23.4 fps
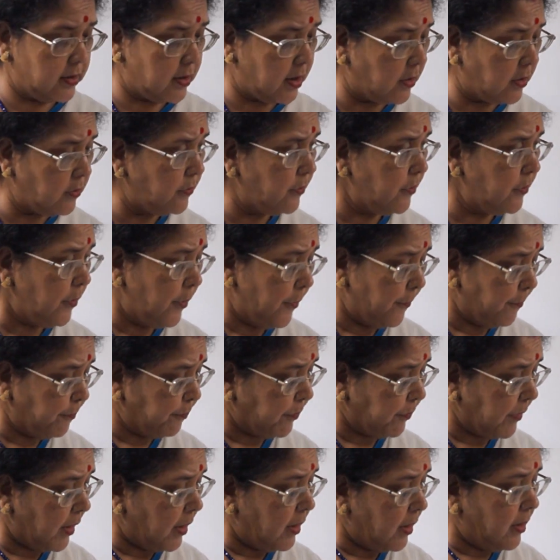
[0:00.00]
now.
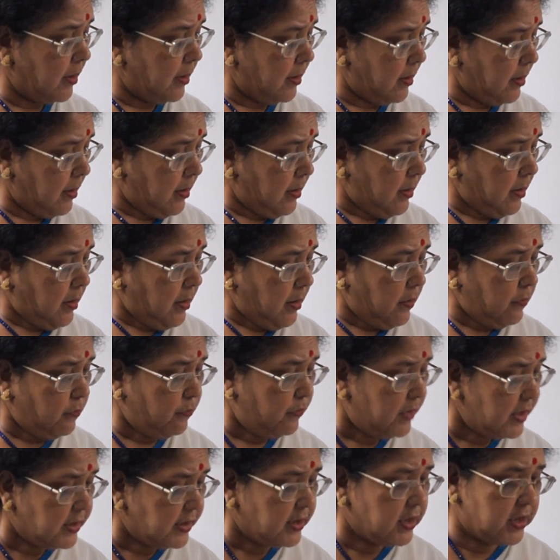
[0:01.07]

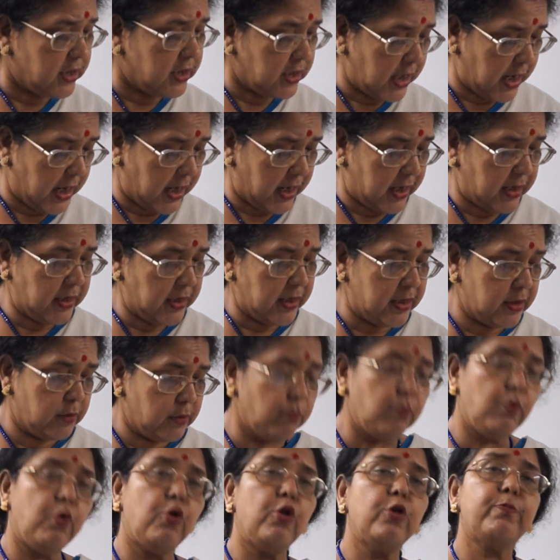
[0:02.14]
Which share is
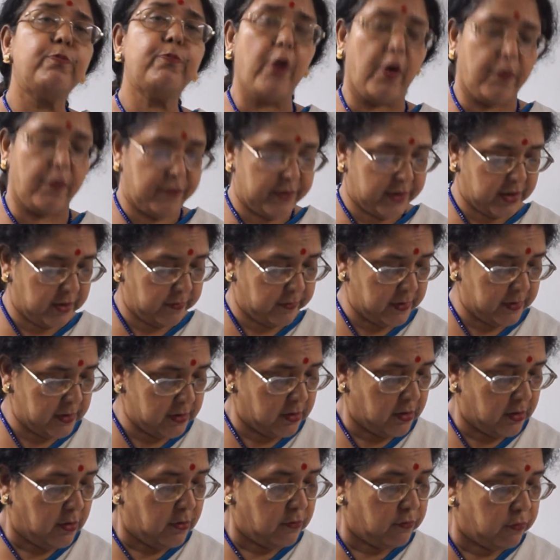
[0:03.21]
more profitable?
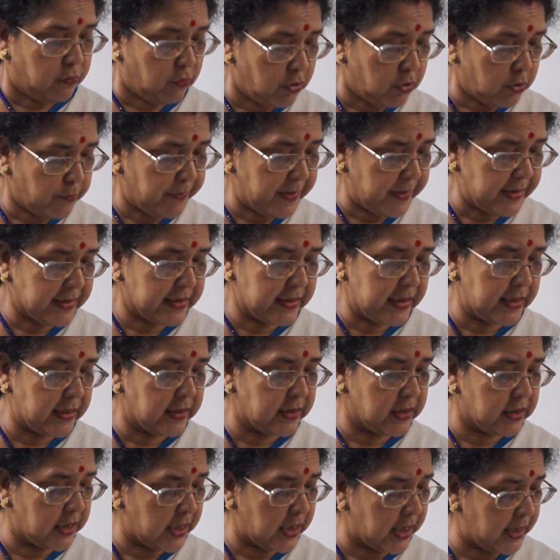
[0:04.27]
4%
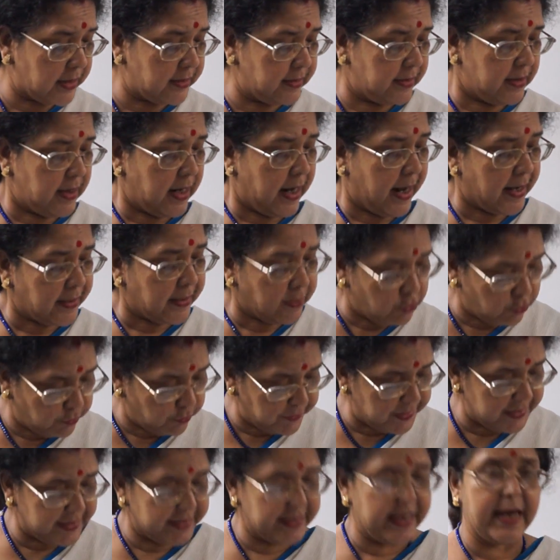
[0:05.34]
share at
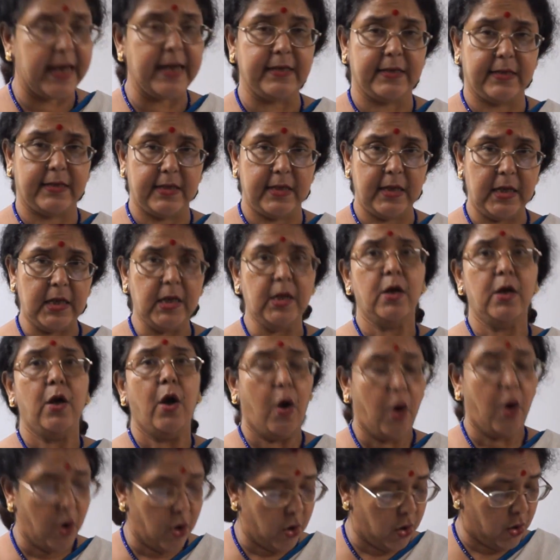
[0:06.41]
rupees 80
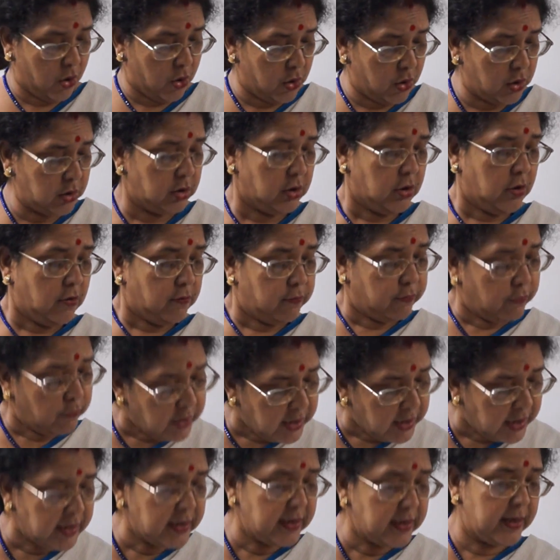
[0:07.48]
or
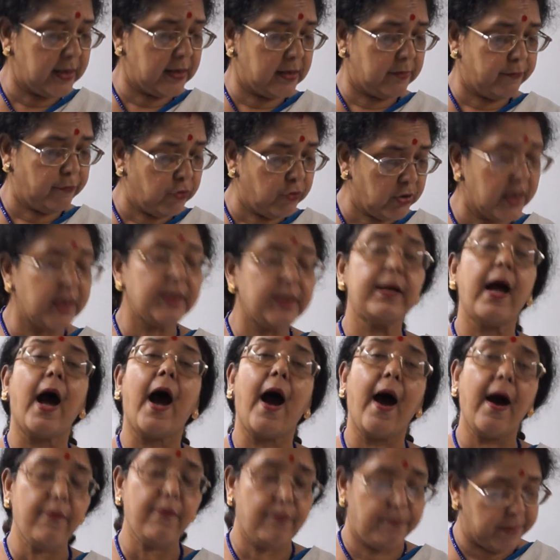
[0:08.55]

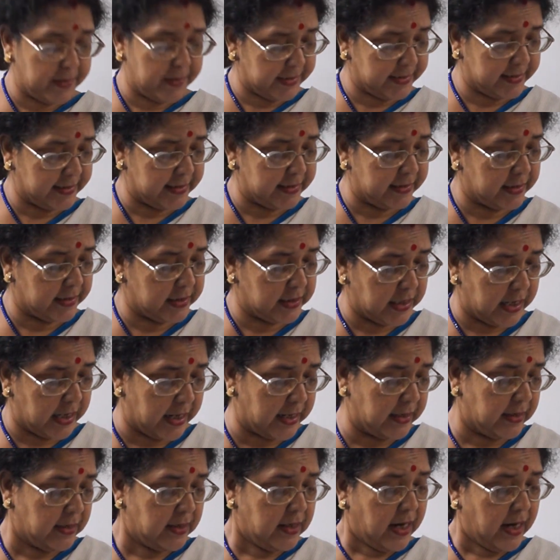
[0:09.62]
4.5%
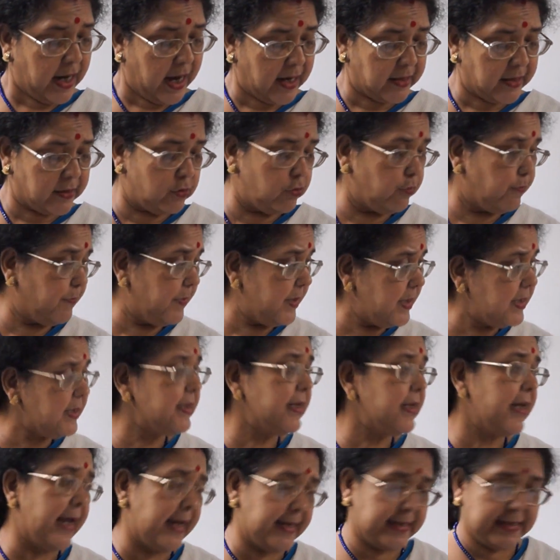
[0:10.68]
share at rupees
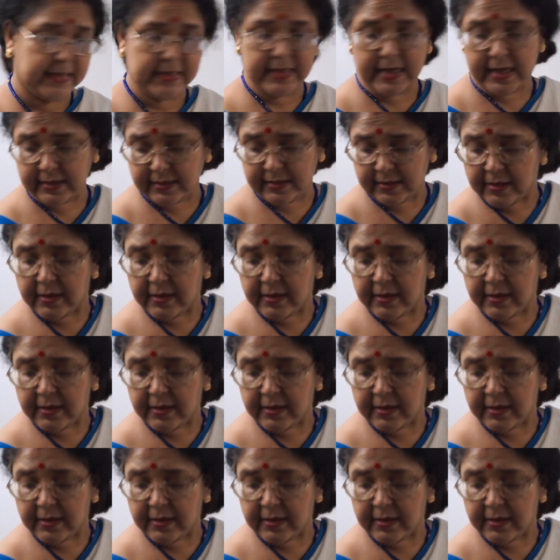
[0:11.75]
88.